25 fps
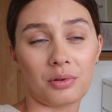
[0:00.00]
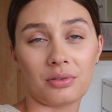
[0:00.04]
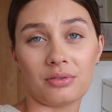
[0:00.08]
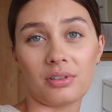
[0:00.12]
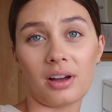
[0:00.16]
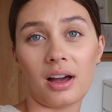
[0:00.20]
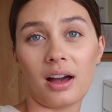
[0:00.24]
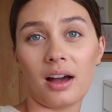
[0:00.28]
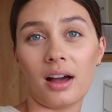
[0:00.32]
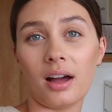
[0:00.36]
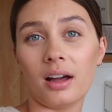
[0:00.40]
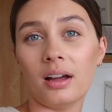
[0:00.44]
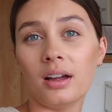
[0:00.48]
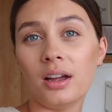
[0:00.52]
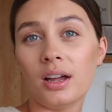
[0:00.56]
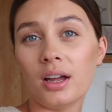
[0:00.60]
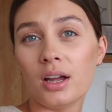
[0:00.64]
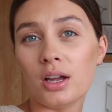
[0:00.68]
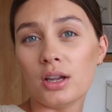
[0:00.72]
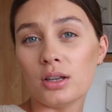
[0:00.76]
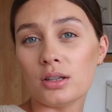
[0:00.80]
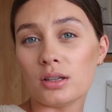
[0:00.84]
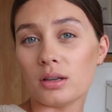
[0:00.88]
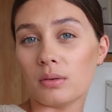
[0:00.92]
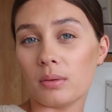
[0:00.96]
prefer
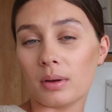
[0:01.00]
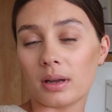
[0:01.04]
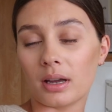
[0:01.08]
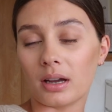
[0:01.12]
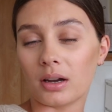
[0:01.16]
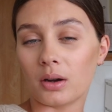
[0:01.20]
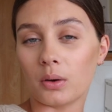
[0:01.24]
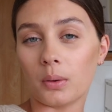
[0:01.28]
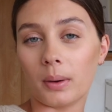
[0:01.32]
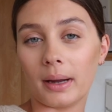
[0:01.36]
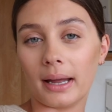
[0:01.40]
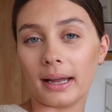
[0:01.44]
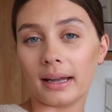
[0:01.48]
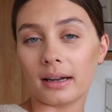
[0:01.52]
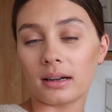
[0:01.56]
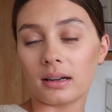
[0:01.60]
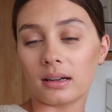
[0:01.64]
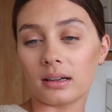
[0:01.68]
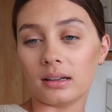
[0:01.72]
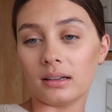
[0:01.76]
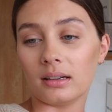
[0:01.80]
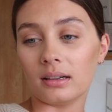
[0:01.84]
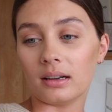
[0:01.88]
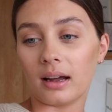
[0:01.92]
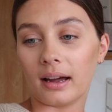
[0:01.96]
doing a quick
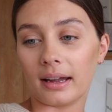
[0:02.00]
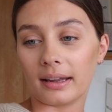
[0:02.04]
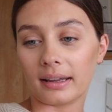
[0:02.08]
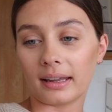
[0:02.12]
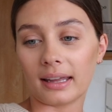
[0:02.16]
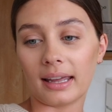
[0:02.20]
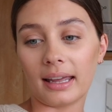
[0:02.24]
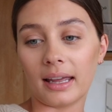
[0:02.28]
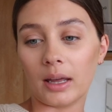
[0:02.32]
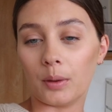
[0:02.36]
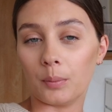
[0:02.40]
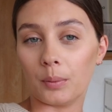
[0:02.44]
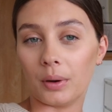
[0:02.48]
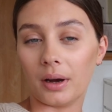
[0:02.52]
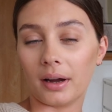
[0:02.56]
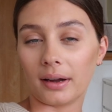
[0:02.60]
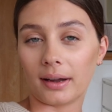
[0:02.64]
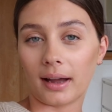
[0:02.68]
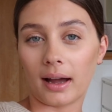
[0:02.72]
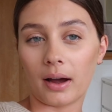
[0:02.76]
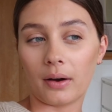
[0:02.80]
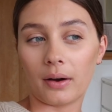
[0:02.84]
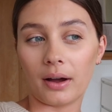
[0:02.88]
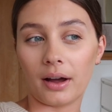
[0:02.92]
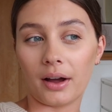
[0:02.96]
like HIIT
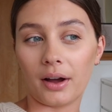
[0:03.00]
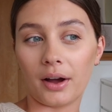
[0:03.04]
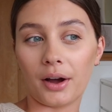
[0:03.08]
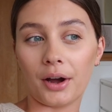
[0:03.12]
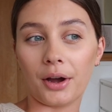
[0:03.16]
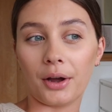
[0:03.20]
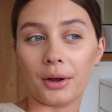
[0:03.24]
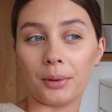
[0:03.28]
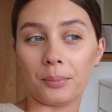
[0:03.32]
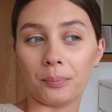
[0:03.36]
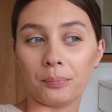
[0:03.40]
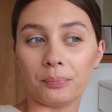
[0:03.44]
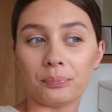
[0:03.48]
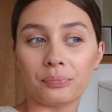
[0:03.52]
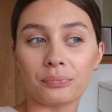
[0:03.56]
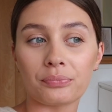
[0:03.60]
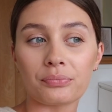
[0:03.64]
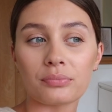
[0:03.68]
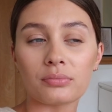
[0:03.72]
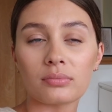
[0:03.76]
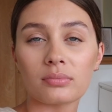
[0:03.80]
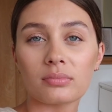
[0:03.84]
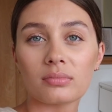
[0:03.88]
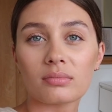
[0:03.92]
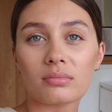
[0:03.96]
workout at home.
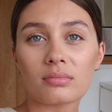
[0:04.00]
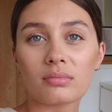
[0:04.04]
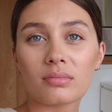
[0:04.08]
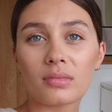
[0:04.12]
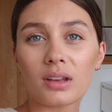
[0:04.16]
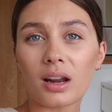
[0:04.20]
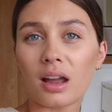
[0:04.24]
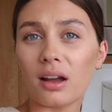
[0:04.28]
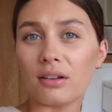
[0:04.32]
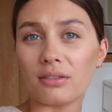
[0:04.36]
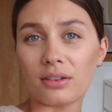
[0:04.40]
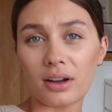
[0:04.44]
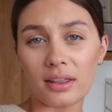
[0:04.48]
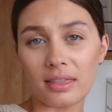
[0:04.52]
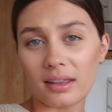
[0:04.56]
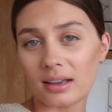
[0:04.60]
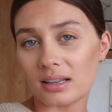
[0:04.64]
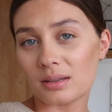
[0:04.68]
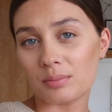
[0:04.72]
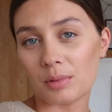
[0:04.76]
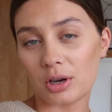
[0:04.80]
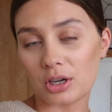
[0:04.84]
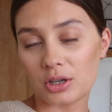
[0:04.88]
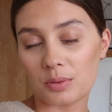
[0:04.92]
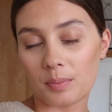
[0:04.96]
I find
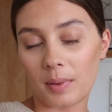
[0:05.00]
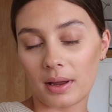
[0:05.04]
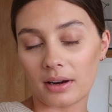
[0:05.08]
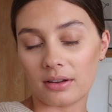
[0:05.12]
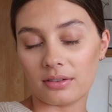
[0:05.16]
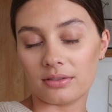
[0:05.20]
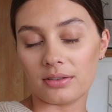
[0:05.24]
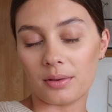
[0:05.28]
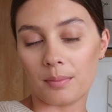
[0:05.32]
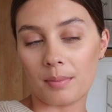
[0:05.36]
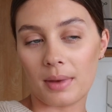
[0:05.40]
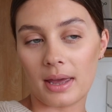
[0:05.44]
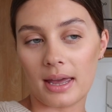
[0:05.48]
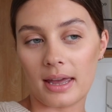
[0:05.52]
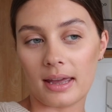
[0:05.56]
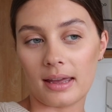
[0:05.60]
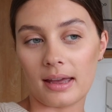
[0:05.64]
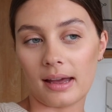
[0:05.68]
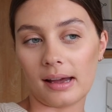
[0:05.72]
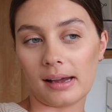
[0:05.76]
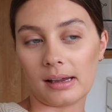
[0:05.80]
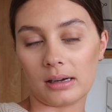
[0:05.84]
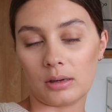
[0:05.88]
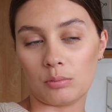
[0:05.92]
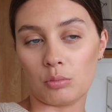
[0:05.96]
that's much better for me
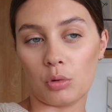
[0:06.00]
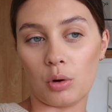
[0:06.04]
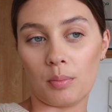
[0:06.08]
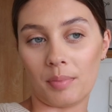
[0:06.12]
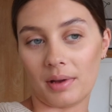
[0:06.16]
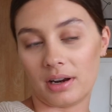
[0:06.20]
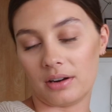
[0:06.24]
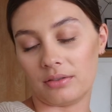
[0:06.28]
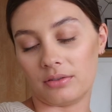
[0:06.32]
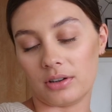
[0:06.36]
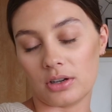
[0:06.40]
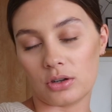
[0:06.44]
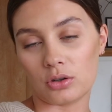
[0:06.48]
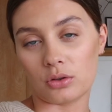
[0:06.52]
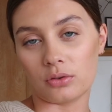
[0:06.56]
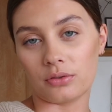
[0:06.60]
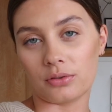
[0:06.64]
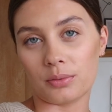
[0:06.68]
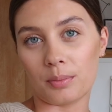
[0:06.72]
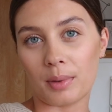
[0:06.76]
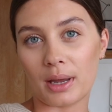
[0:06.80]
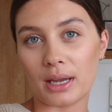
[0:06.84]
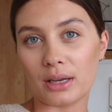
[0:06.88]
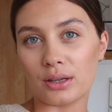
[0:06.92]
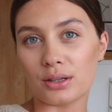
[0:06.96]
and more beneficial
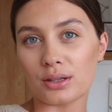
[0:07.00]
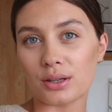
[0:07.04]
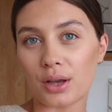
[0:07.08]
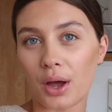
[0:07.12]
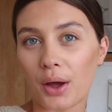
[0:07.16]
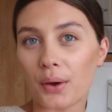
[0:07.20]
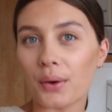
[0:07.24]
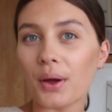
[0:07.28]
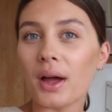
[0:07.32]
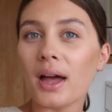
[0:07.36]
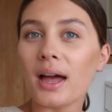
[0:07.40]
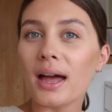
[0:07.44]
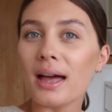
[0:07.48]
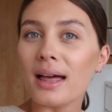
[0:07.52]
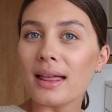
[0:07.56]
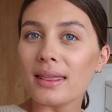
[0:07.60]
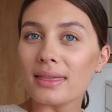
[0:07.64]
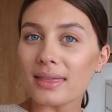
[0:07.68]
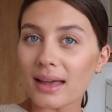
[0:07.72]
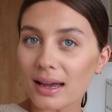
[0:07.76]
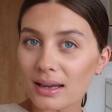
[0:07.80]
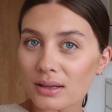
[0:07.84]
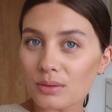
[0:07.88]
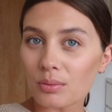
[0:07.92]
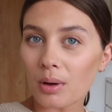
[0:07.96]
for me. So
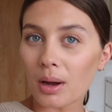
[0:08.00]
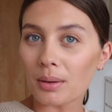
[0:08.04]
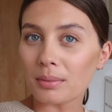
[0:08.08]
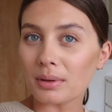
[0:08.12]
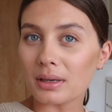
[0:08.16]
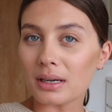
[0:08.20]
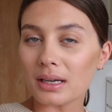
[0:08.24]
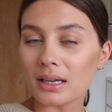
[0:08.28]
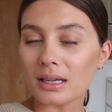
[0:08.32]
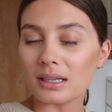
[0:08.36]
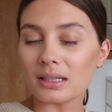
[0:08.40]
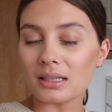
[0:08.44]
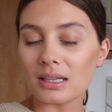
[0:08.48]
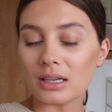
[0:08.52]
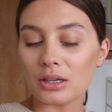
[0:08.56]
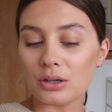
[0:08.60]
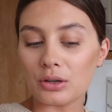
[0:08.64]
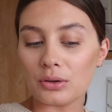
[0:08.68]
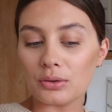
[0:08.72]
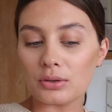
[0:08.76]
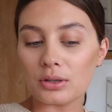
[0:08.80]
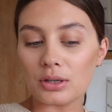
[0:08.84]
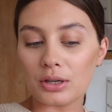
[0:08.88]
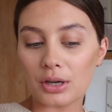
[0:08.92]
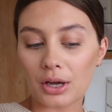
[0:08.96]
that's what I'm going to
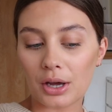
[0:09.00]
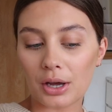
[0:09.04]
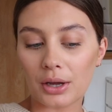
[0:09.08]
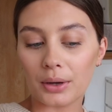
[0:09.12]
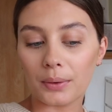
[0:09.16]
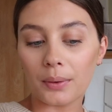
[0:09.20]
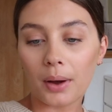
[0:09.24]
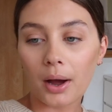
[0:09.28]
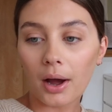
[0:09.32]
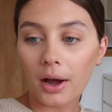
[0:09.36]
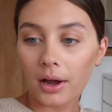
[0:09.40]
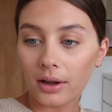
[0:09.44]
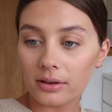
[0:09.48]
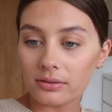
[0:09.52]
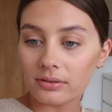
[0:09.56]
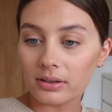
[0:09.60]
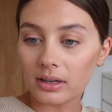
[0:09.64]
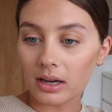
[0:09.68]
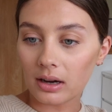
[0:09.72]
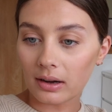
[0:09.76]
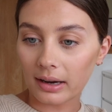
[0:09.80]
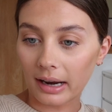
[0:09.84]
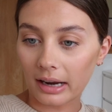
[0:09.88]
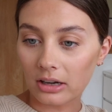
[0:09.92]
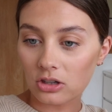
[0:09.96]
continue to do.
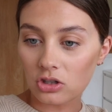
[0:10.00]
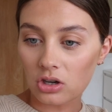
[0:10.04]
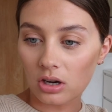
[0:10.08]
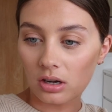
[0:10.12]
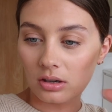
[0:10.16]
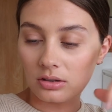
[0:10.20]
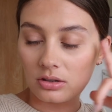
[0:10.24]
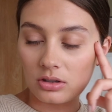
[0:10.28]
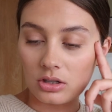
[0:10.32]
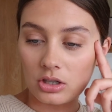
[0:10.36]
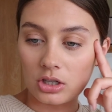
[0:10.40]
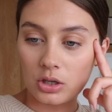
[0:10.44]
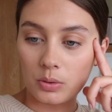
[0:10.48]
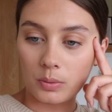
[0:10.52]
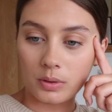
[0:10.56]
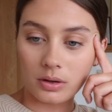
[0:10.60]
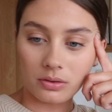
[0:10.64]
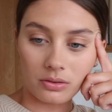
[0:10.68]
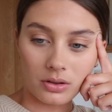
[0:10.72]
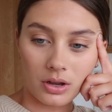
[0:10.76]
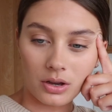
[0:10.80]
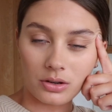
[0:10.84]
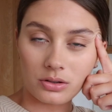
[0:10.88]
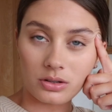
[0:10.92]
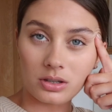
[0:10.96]
Hopefully I'll get a chance to do one
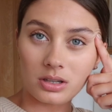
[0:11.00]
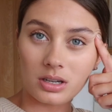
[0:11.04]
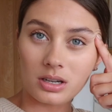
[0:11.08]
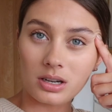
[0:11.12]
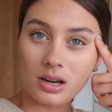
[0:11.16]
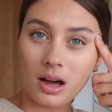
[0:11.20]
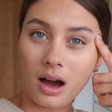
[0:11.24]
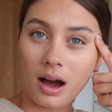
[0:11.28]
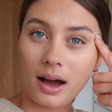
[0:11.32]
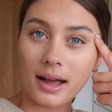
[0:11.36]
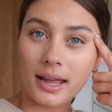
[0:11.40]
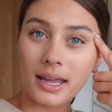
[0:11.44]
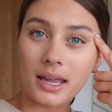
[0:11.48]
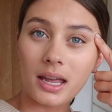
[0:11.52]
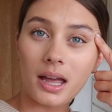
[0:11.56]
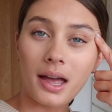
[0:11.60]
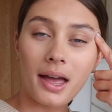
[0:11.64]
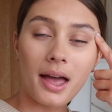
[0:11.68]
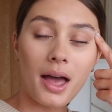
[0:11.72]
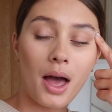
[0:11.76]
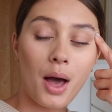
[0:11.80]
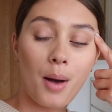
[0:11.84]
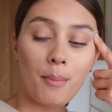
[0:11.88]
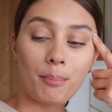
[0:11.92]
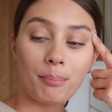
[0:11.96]
of those tonight,
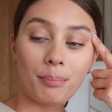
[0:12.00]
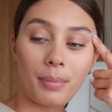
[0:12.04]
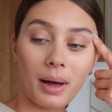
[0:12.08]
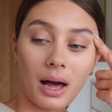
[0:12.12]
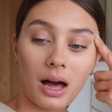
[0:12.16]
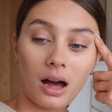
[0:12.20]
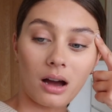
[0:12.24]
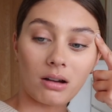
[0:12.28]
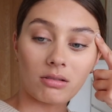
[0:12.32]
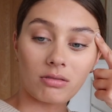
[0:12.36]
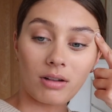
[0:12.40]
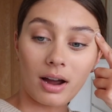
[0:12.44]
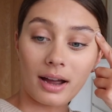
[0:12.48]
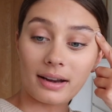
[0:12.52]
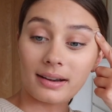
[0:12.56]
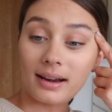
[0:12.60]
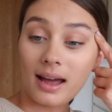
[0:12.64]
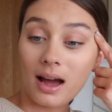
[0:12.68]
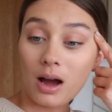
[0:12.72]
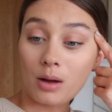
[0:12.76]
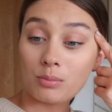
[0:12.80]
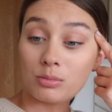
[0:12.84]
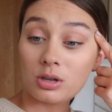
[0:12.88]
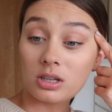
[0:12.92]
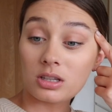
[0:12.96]
but right
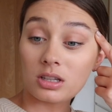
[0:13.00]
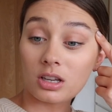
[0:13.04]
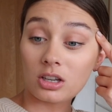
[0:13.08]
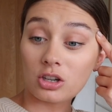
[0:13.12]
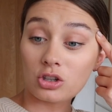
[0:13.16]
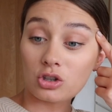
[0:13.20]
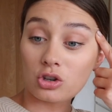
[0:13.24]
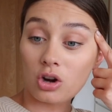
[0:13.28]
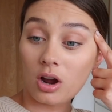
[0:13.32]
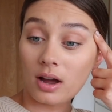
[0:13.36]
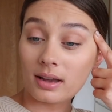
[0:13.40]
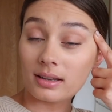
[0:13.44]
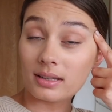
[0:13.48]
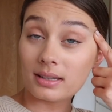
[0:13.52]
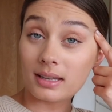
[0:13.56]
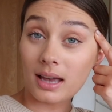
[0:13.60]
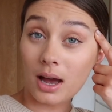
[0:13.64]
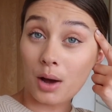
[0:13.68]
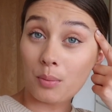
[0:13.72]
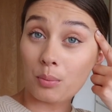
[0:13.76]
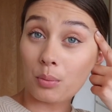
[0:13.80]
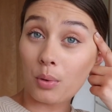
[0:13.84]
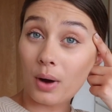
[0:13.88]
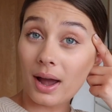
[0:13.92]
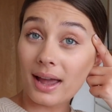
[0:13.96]
now I'm just going to try and
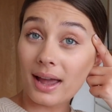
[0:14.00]
set up